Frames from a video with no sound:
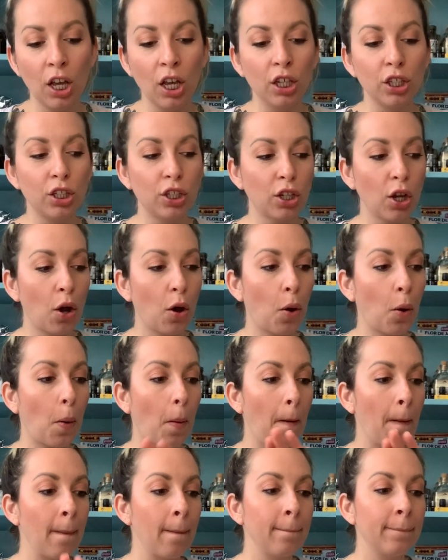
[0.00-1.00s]

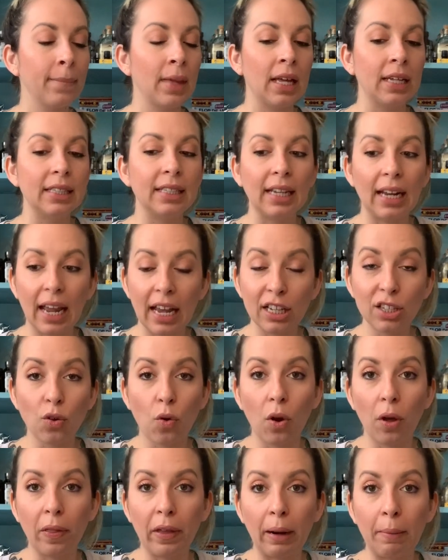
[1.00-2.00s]
So today's
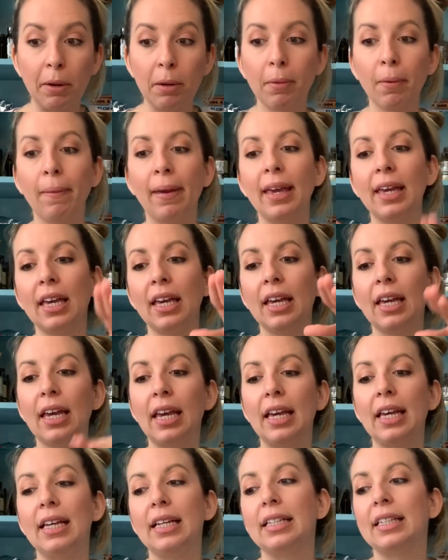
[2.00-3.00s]
oil that I'm going to be making
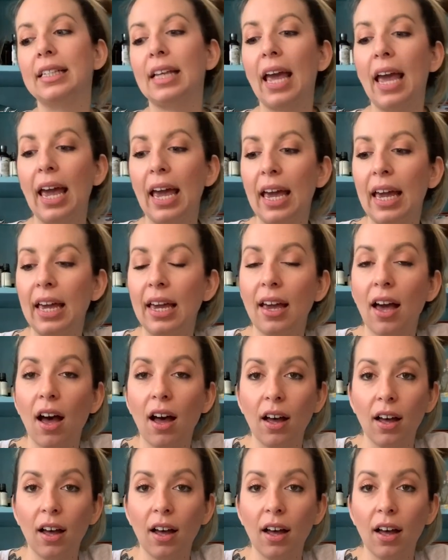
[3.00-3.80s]
is a